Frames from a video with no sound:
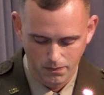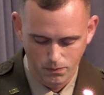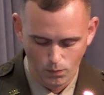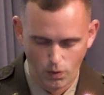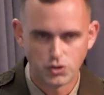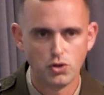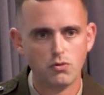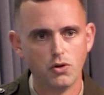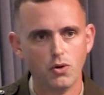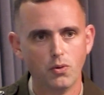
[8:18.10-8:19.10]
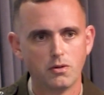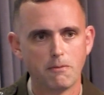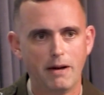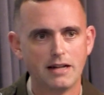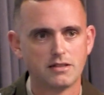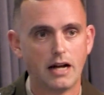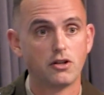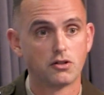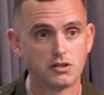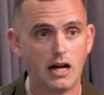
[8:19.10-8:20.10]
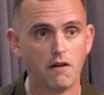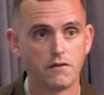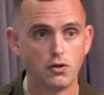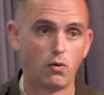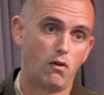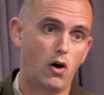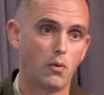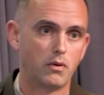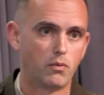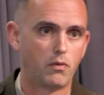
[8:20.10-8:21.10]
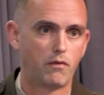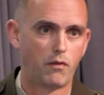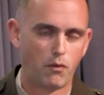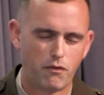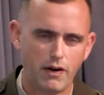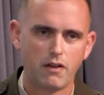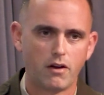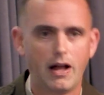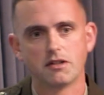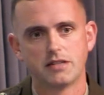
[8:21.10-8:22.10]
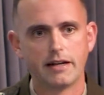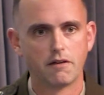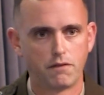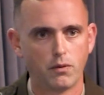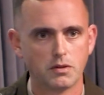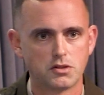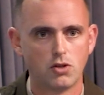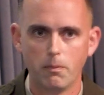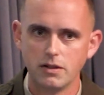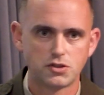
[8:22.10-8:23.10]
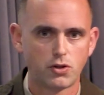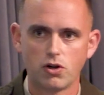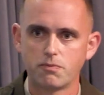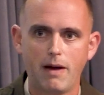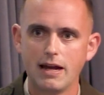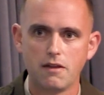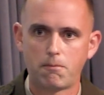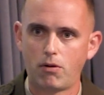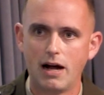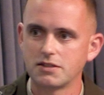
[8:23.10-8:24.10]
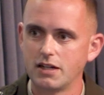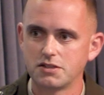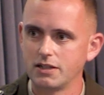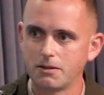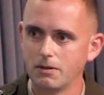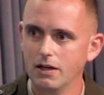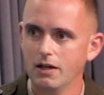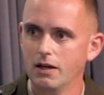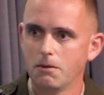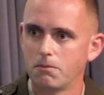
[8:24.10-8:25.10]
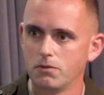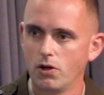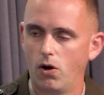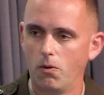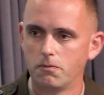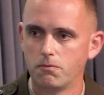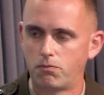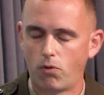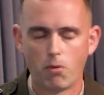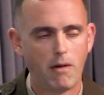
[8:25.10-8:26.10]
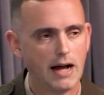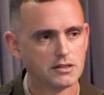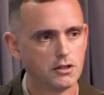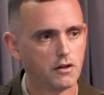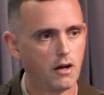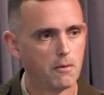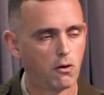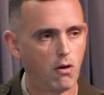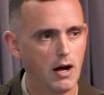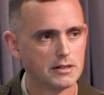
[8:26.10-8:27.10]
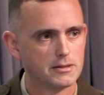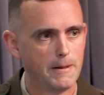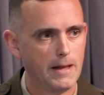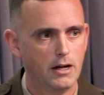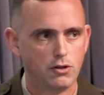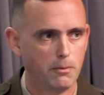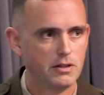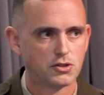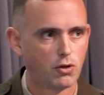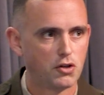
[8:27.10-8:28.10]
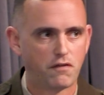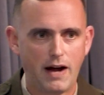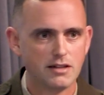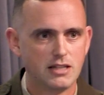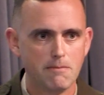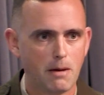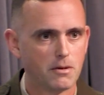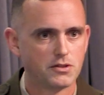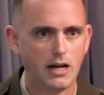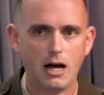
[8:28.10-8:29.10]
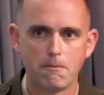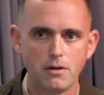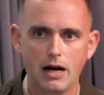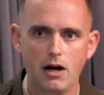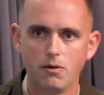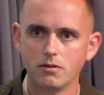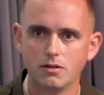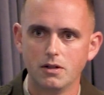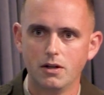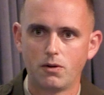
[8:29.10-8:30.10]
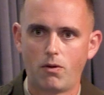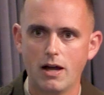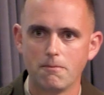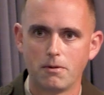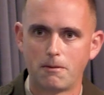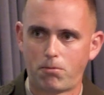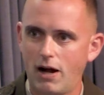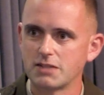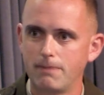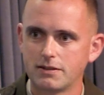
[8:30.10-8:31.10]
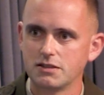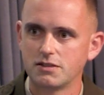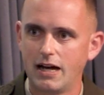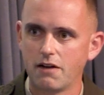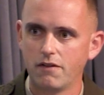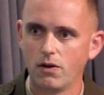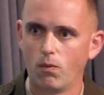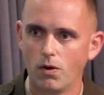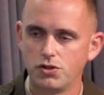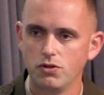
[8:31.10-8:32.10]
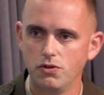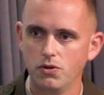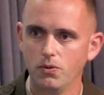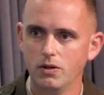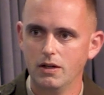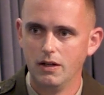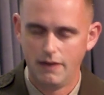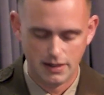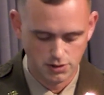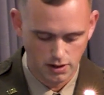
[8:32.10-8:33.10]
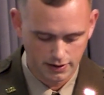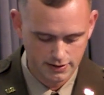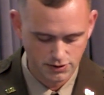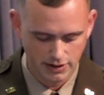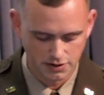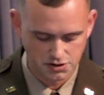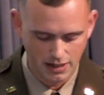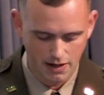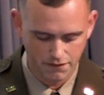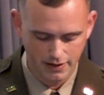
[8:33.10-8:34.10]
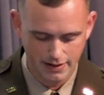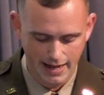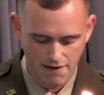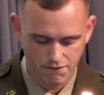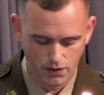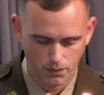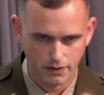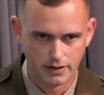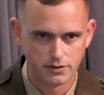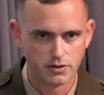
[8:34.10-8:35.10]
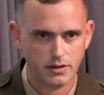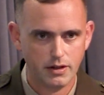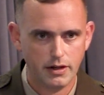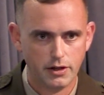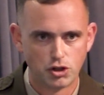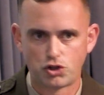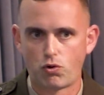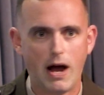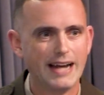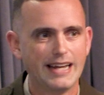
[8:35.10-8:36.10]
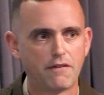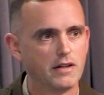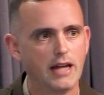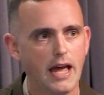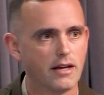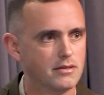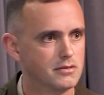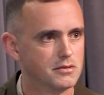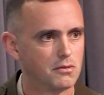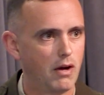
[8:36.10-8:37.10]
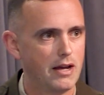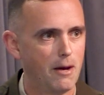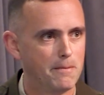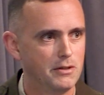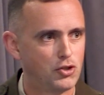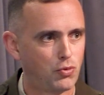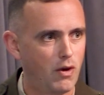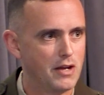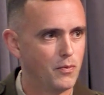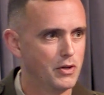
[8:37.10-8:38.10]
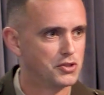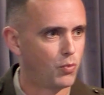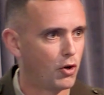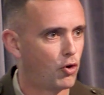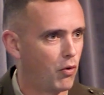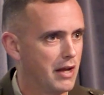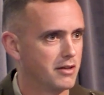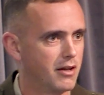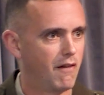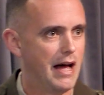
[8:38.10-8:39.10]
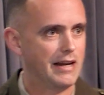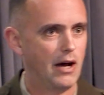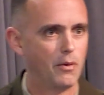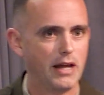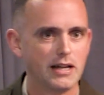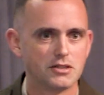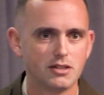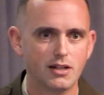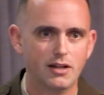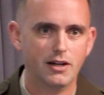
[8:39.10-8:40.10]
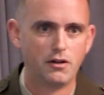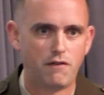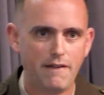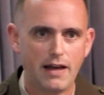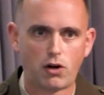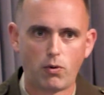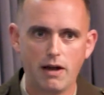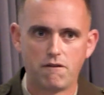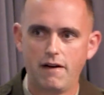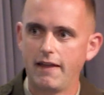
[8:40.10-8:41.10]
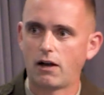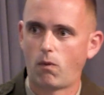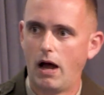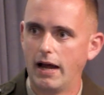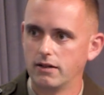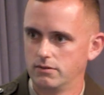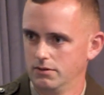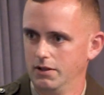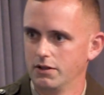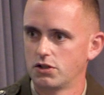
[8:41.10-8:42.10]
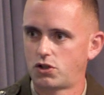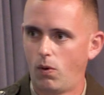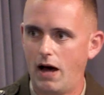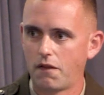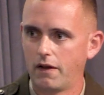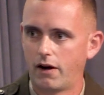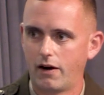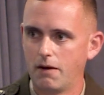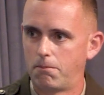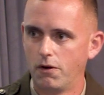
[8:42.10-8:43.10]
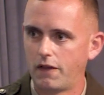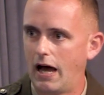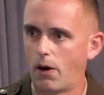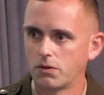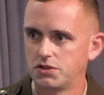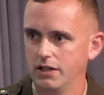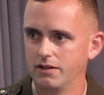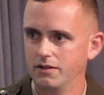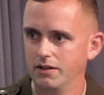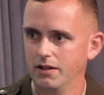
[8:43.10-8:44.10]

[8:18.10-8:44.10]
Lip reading: what you do depends on yourself and you alone, with very little outside influence. Don't be discouraged by any of the processing, roadblocks that you come across. Don't be discouraged. Find team members to help you out, right? But the prospecting side of it, what you do, that is all contingent on yourself, and have fun with it. Just grind every day, right? Up in Detroit, we use the word grit a lot nowadays. Find that grit, find that grind. Just go out there and put the hours in.